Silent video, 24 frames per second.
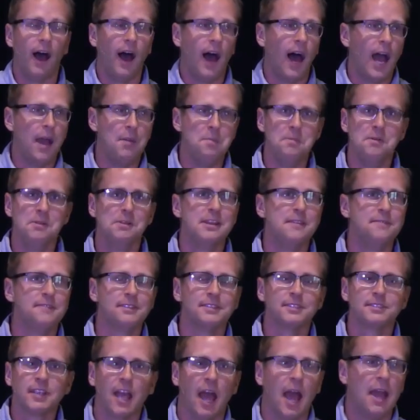believe
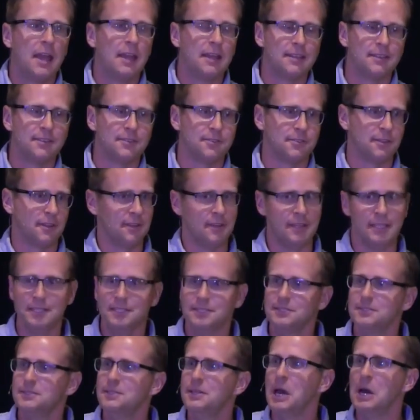in science and
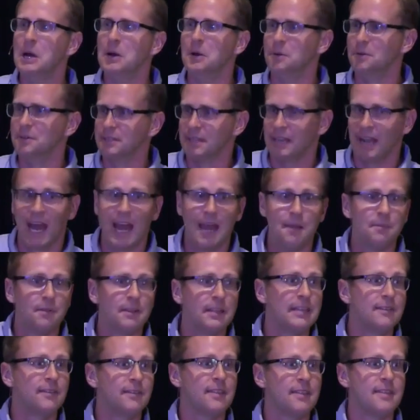these don't, and I
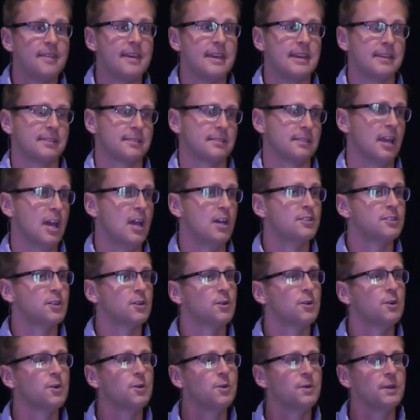believe in this. So
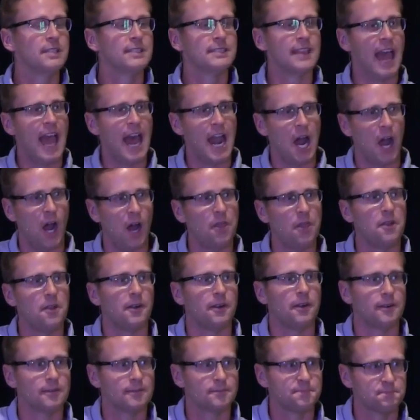who is that
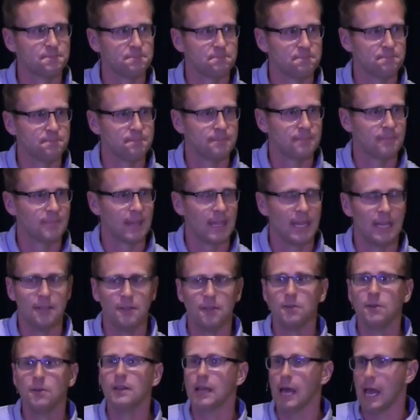other in
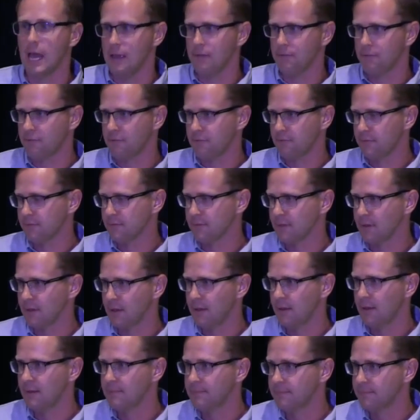your life?
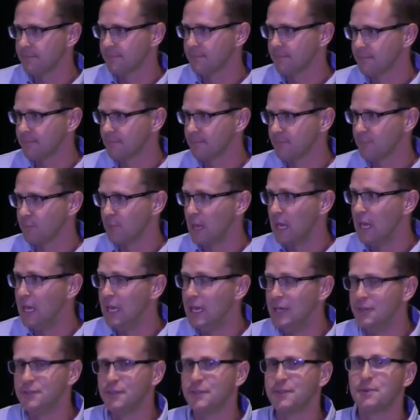
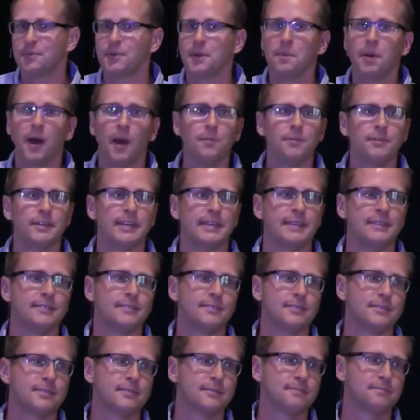Is it the Republicans?